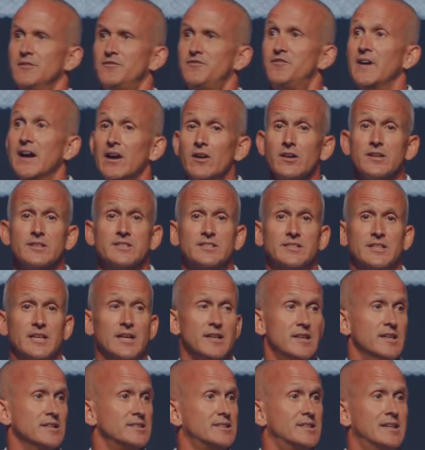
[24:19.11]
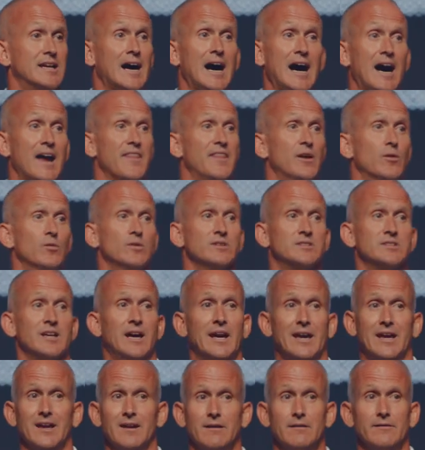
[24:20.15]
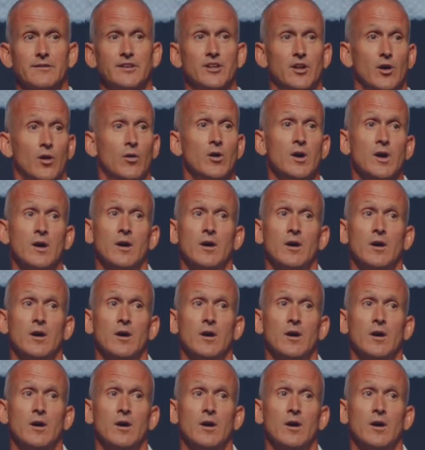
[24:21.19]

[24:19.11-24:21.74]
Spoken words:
Pharisee, this guy that was like, you know,